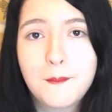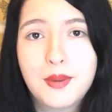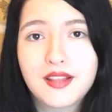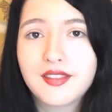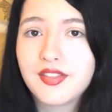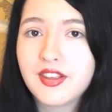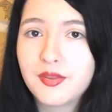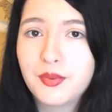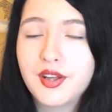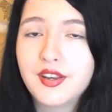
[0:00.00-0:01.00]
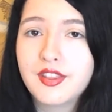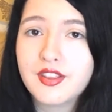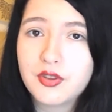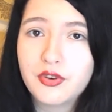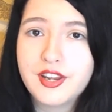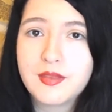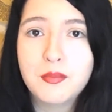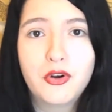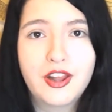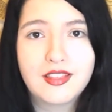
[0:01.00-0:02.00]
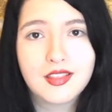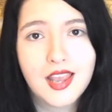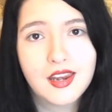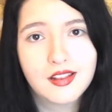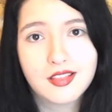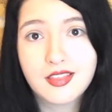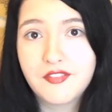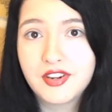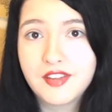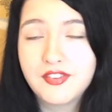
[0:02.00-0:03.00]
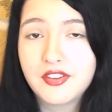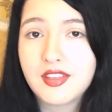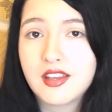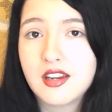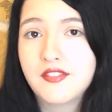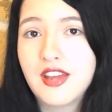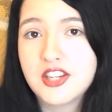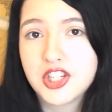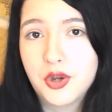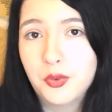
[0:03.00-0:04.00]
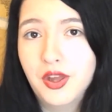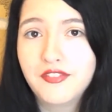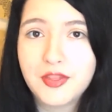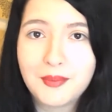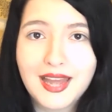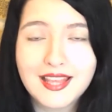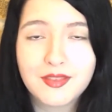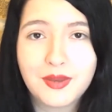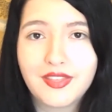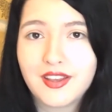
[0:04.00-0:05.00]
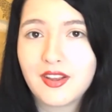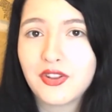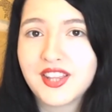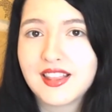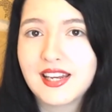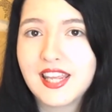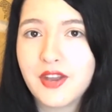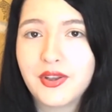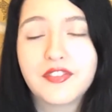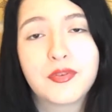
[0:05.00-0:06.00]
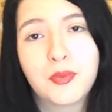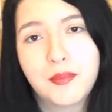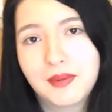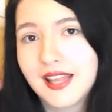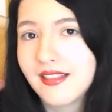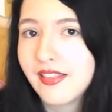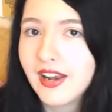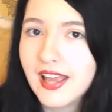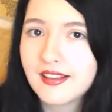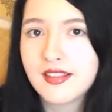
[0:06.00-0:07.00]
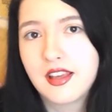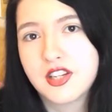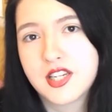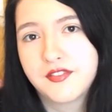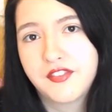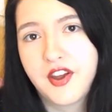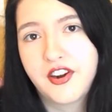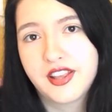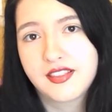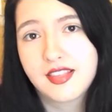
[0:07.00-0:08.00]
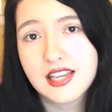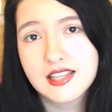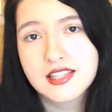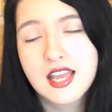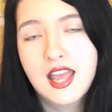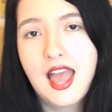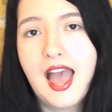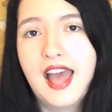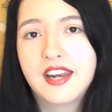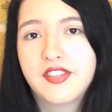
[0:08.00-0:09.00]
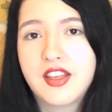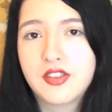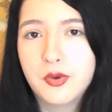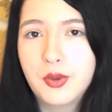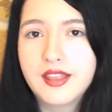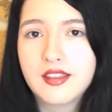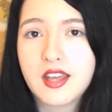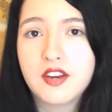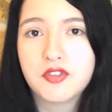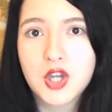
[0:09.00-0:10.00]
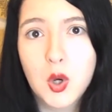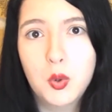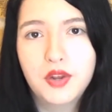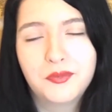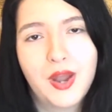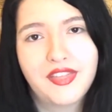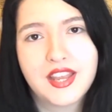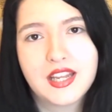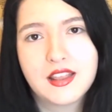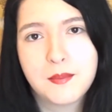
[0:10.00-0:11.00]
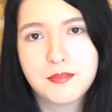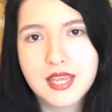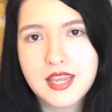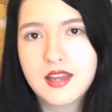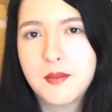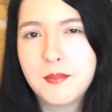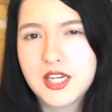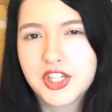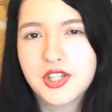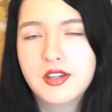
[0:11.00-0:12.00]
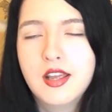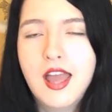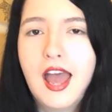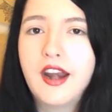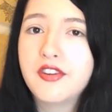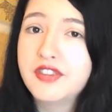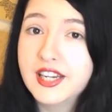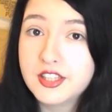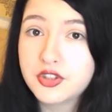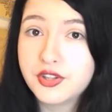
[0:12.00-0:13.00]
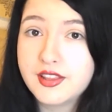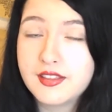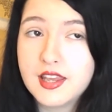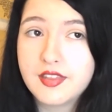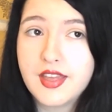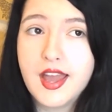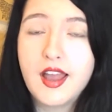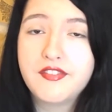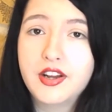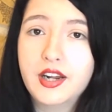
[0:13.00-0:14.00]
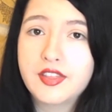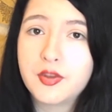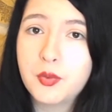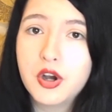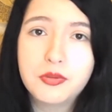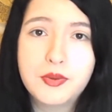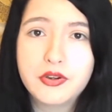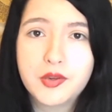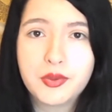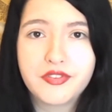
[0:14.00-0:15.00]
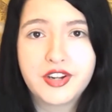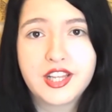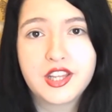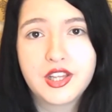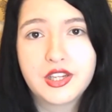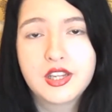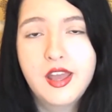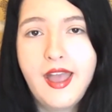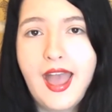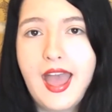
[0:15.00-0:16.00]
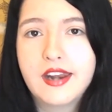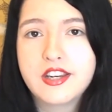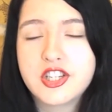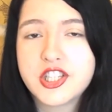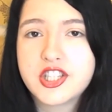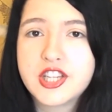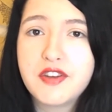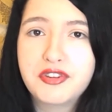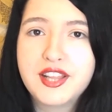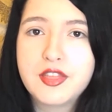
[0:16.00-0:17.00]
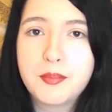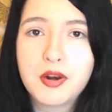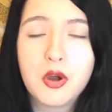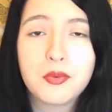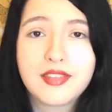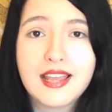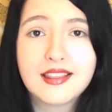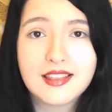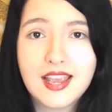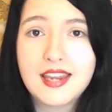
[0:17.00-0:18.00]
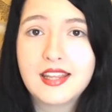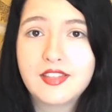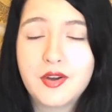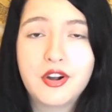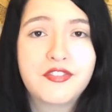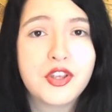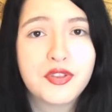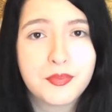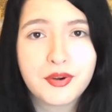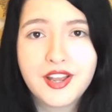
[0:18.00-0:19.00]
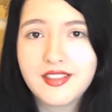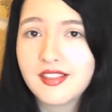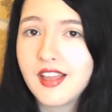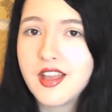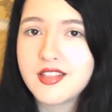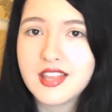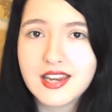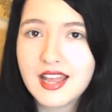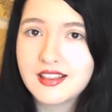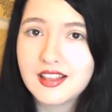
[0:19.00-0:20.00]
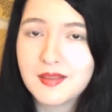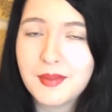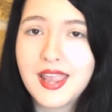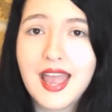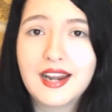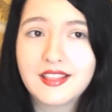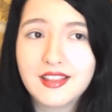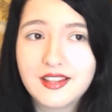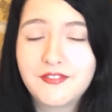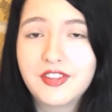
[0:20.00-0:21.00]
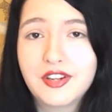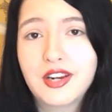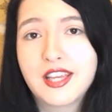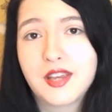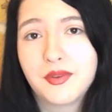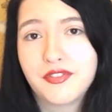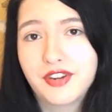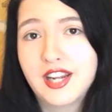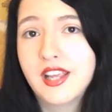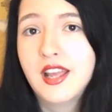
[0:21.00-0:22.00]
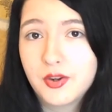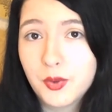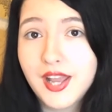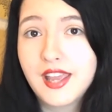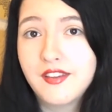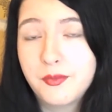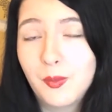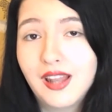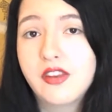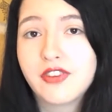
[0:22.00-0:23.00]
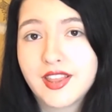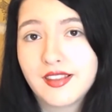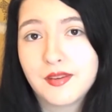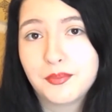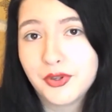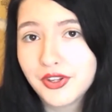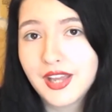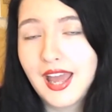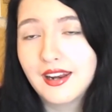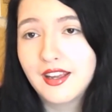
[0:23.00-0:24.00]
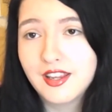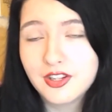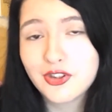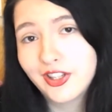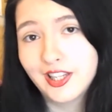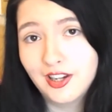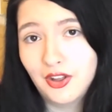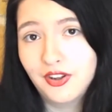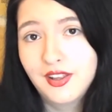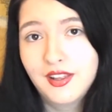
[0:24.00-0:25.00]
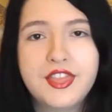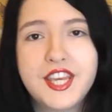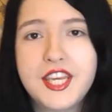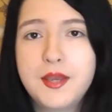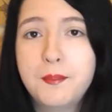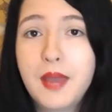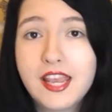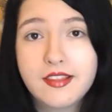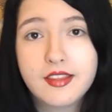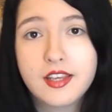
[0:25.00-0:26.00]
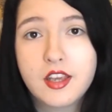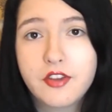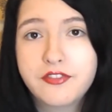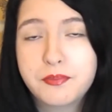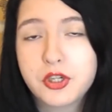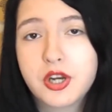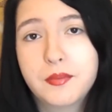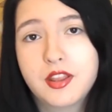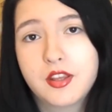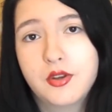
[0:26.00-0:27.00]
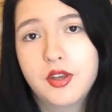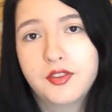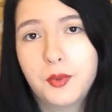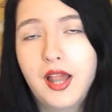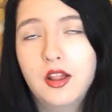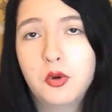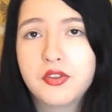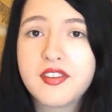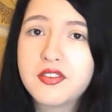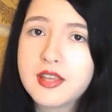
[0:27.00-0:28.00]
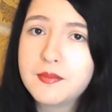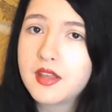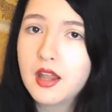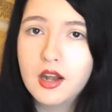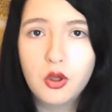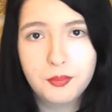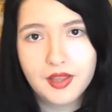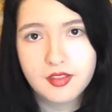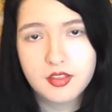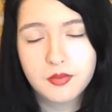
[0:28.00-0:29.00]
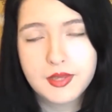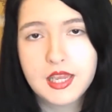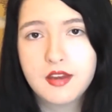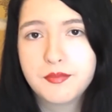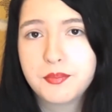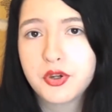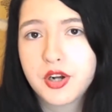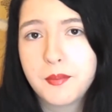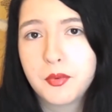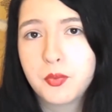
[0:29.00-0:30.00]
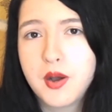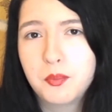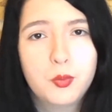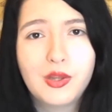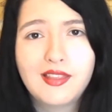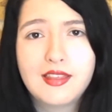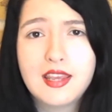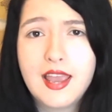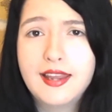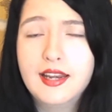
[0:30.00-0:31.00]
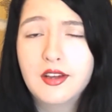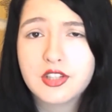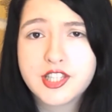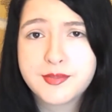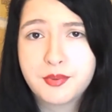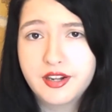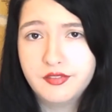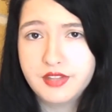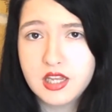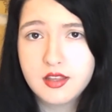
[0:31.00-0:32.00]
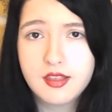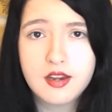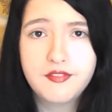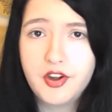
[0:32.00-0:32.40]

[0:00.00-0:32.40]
But this one, the story is more entertaining. Definitely feels like an adventure all over the place where they're constantly going from one place to the next, searching for various things. And there's always a kind of goal of where they need to be and a mission. And I really enjoyed seeing that. I felt like the world building was really good. And just generally, the plot was entertaining. There were a few surprises that I didn't anticipate, and I did feel like it was really quite a well-written book, and I enjoyed it a lot. The pacing of book number two as well also seemed a lot better to me. In book number one, we see a large spread of years in a